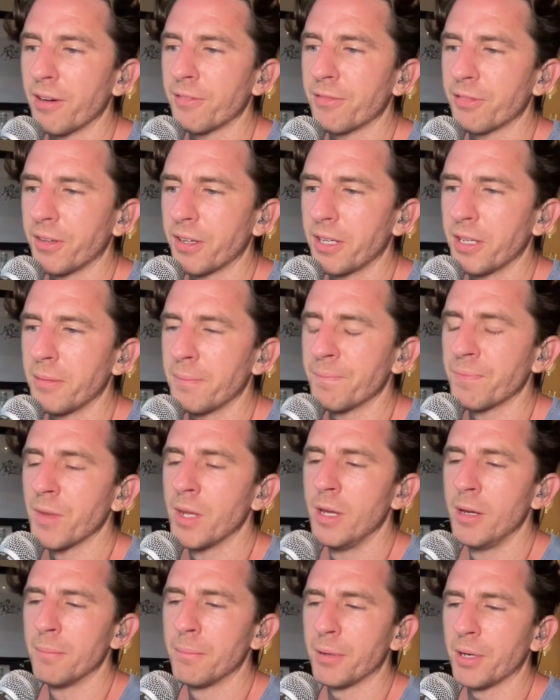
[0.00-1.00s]
for him?
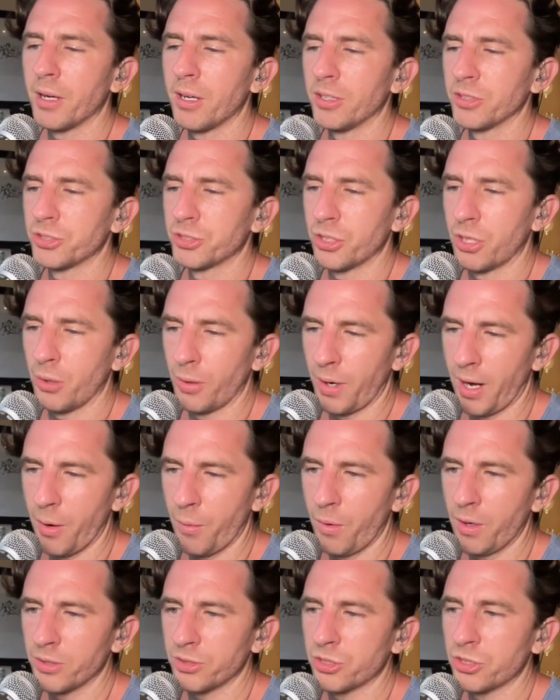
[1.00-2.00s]
But also, I
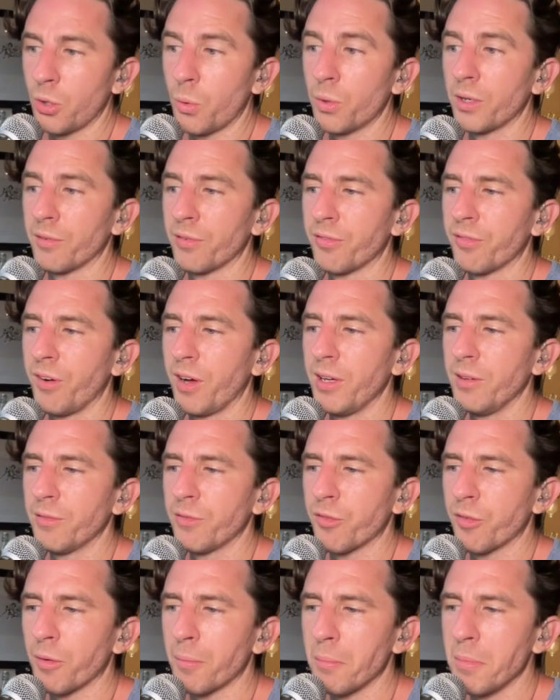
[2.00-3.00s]
want someone to fight
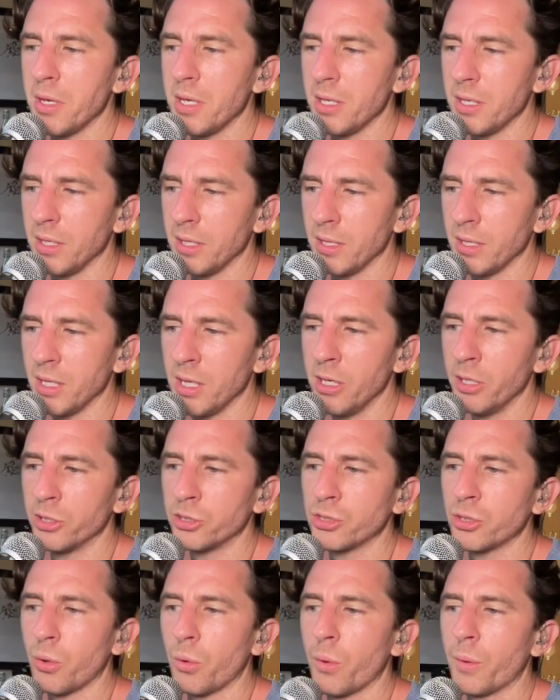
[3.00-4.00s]
for me.
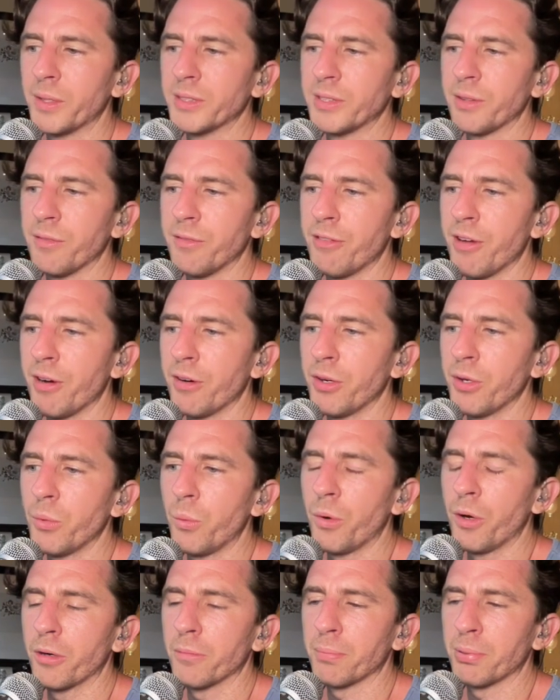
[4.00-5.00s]
So it was a very
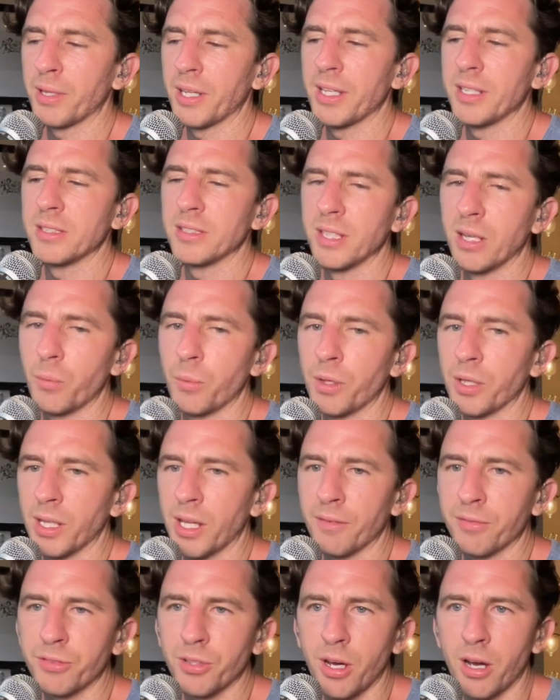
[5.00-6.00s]
weird place that we
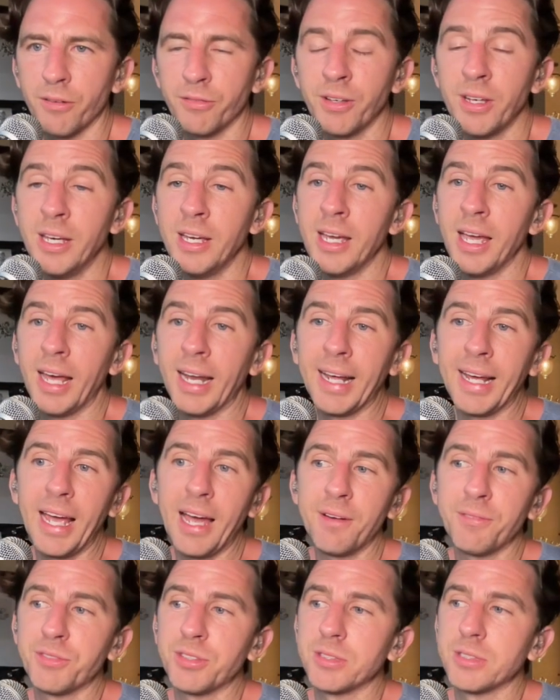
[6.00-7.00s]
left off. And I
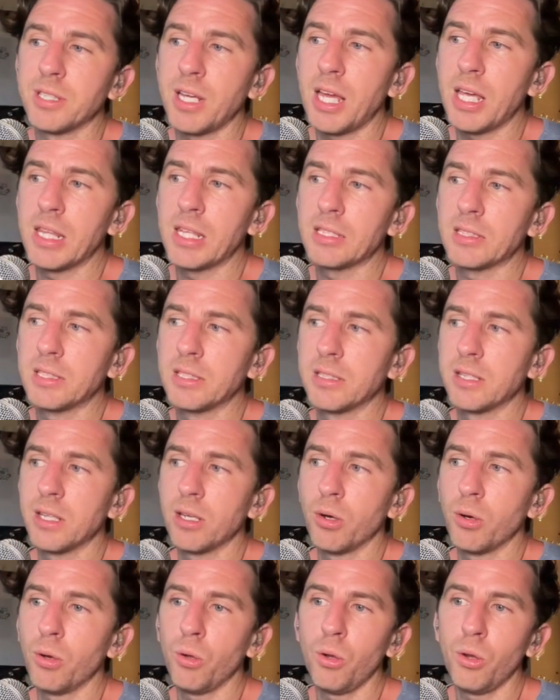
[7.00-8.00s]
have to say, this is the
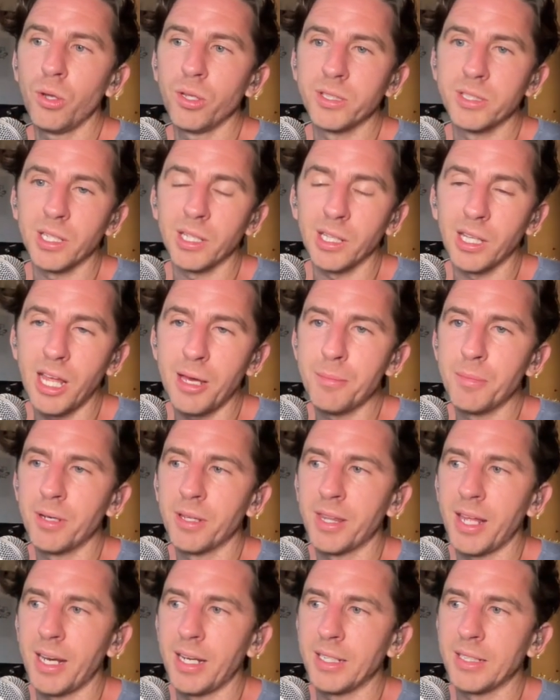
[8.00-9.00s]
old dilemma
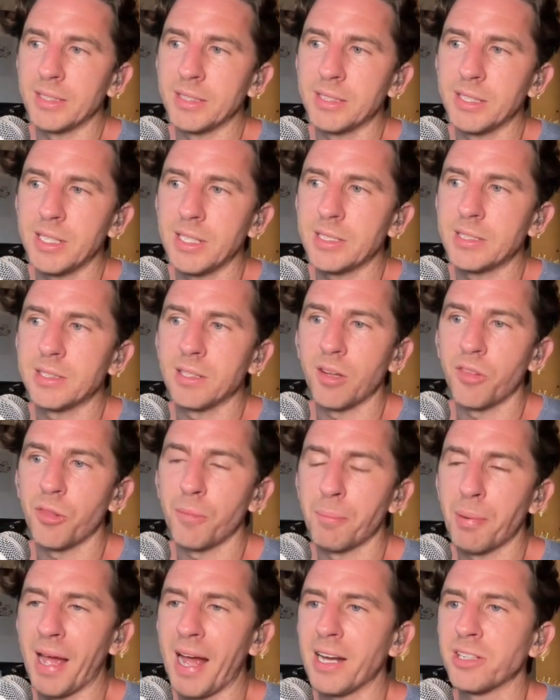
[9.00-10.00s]
that exists on The
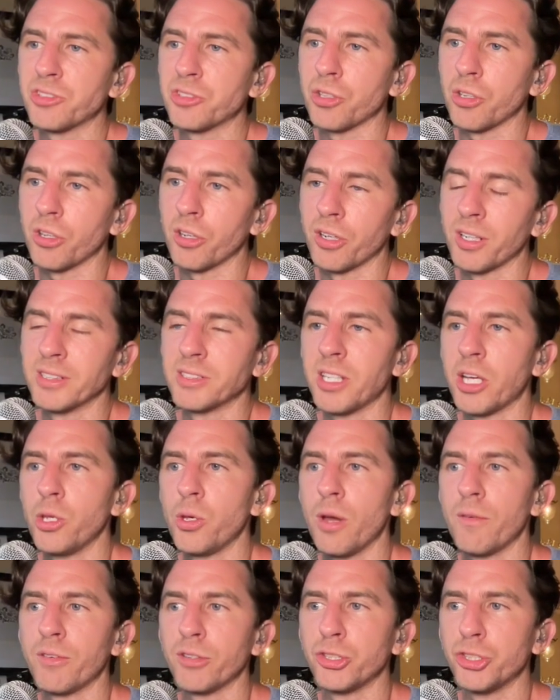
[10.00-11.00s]
Bachelor, is that
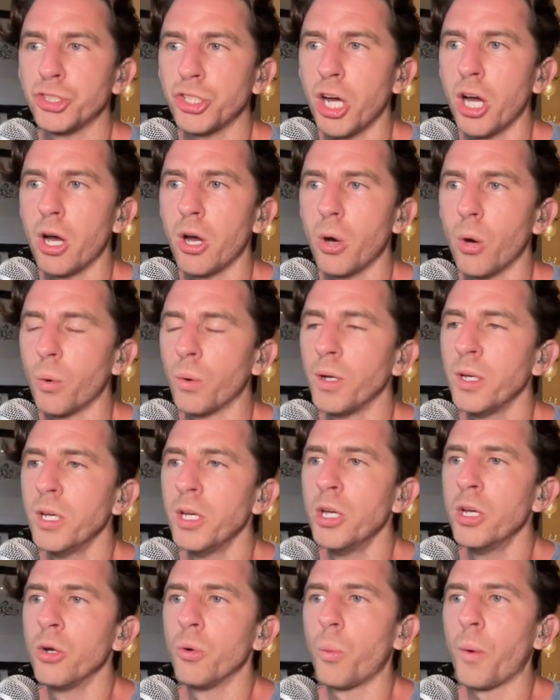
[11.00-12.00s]
you have a show
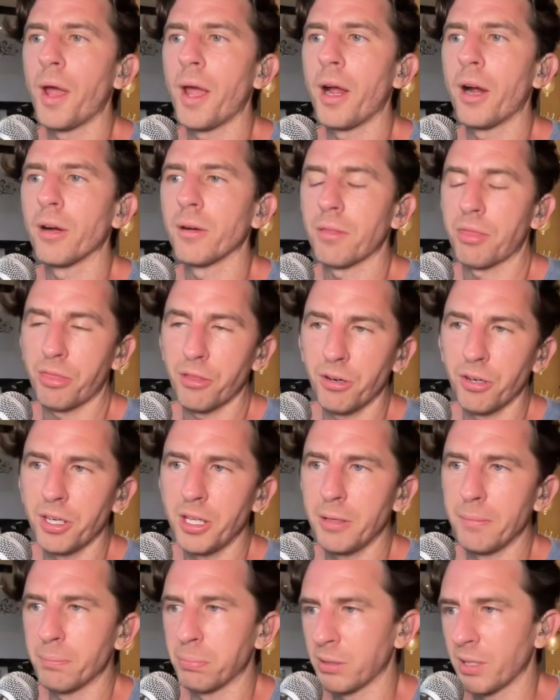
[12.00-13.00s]
where
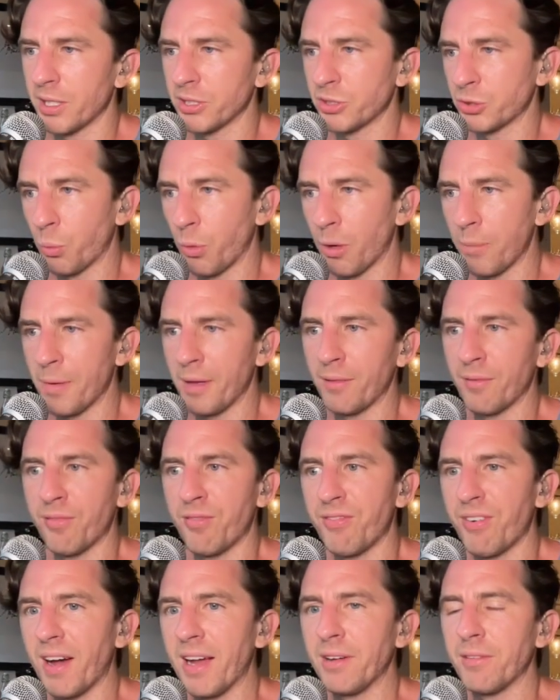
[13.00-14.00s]
30-plus women
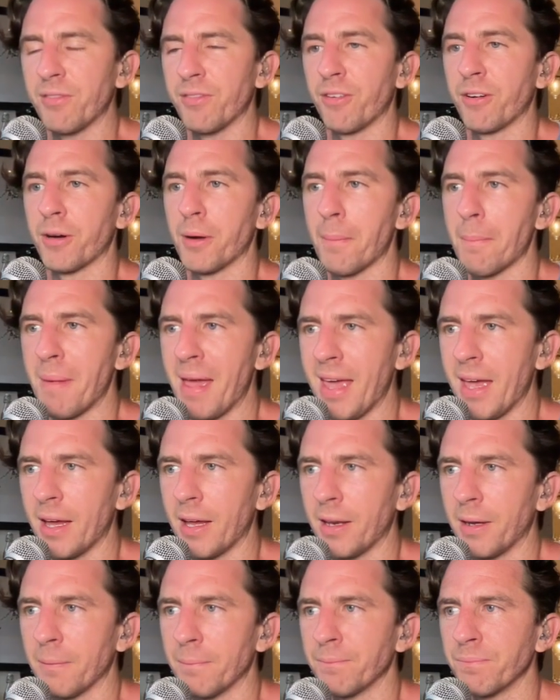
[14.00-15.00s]
fight for a
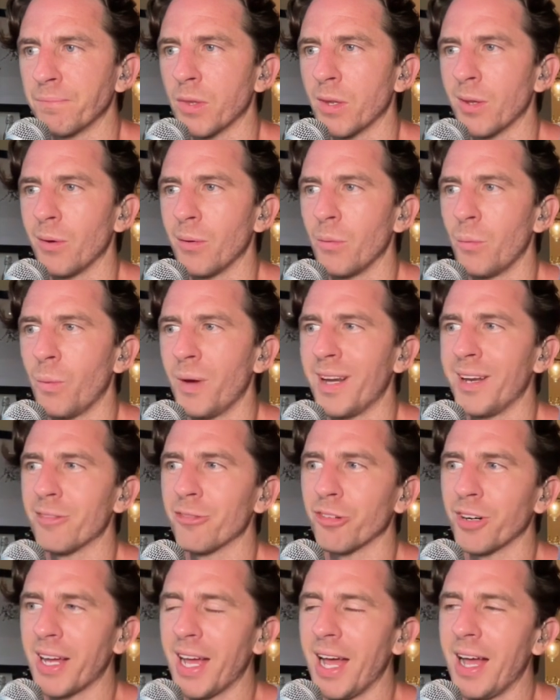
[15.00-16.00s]
man, when in
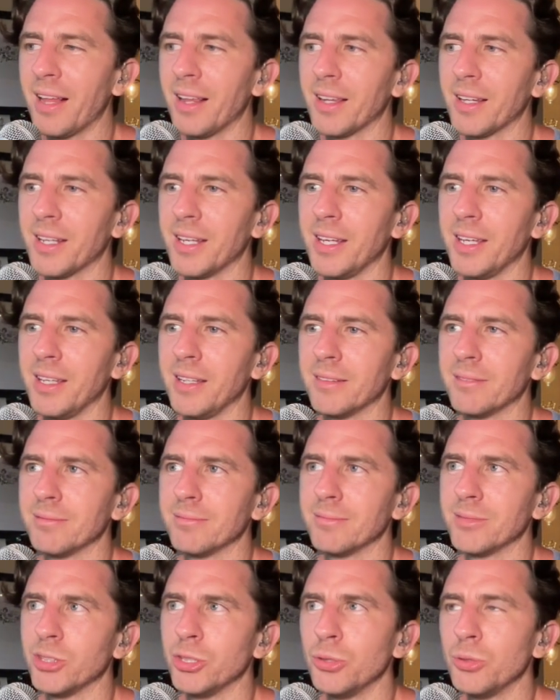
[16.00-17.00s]
reality,
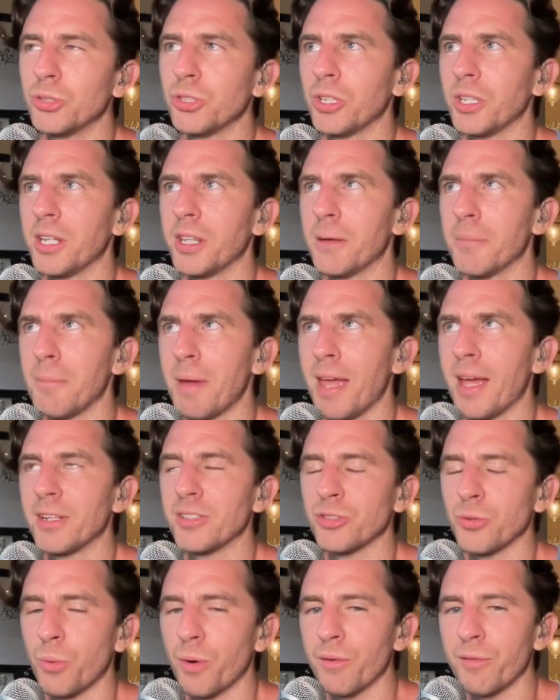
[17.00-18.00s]
usually the
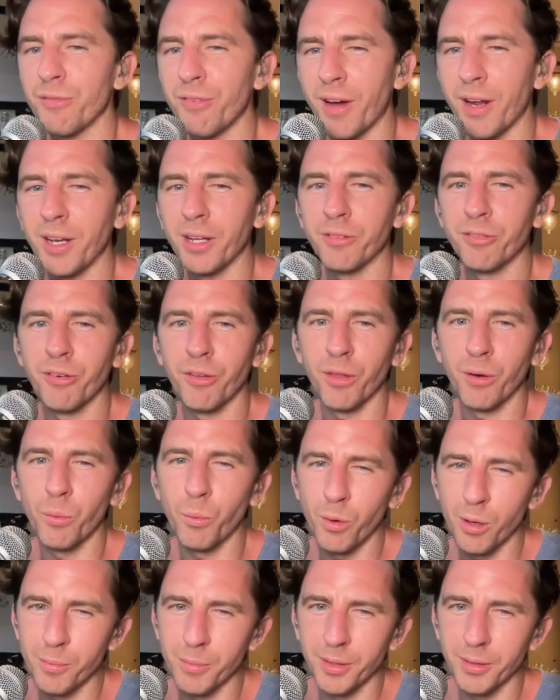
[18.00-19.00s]
man's the one fighting for the
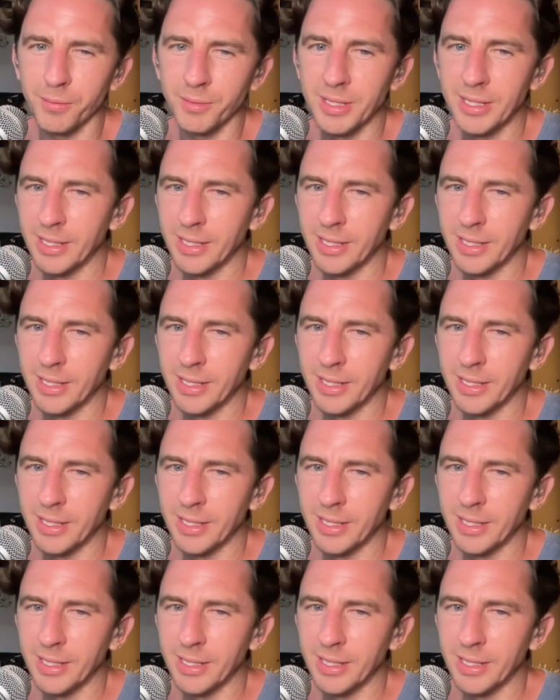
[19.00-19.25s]
woman.